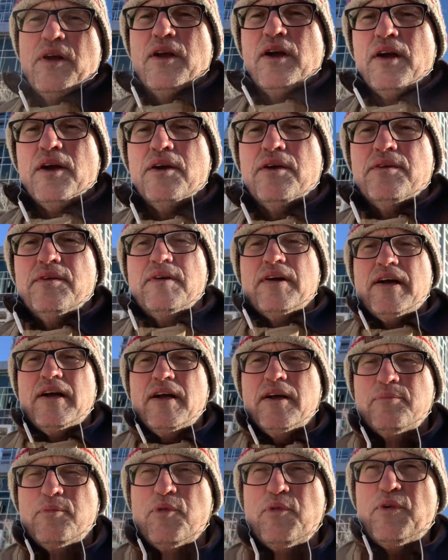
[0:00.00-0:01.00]
are
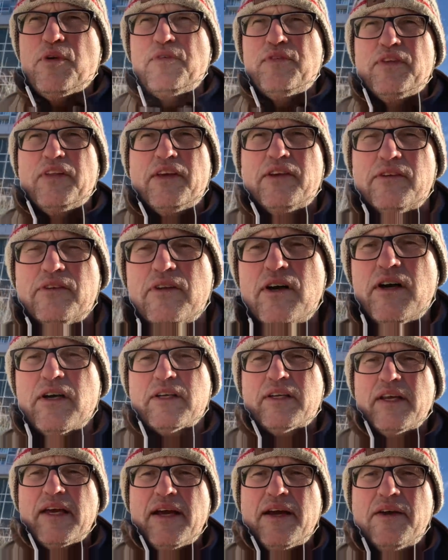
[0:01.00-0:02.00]
uh, before everything's
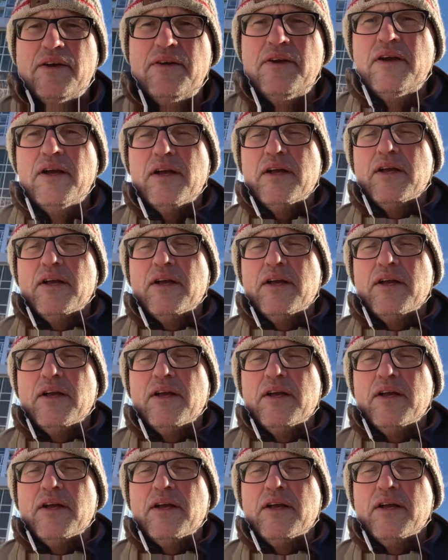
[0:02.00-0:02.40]
locked down.